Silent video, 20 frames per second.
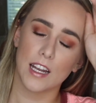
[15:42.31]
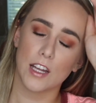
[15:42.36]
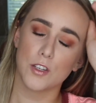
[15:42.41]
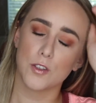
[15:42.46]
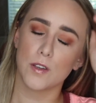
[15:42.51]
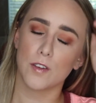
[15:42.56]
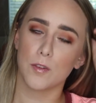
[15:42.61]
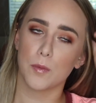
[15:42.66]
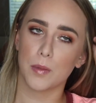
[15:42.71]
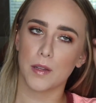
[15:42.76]
I
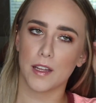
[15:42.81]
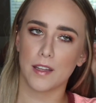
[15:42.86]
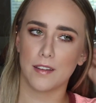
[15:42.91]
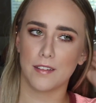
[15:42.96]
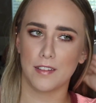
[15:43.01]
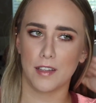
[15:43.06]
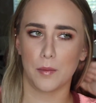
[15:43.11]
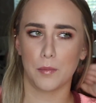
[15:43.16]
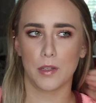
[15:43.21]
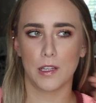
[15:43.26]
do have a
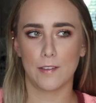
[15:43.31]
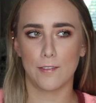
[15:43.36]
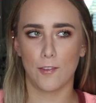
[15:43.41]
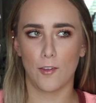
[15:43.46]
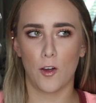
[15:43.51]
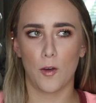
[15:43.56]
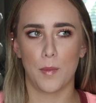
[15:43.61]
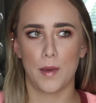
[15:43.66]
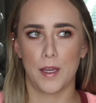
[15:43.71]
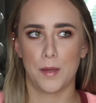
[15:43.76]
playlist, I believe, of
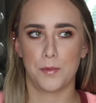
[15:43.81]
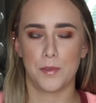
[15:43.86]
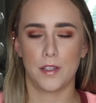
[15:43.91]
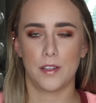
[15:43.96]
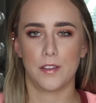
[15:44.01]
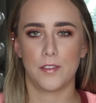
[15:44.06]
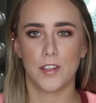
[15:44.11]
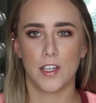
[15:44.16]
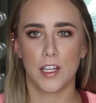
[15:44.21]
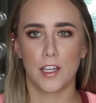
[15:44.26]
all my
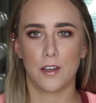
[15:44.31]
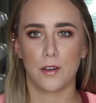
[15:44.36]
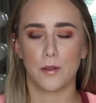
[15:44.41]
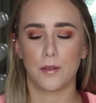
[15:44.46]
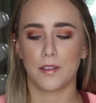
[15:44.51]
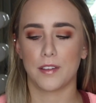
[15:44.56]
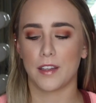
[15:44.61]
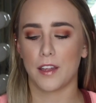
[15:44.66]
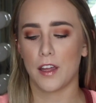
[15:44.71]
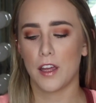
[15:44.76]
empties
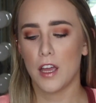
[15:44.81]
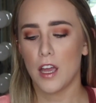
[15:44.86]
videos.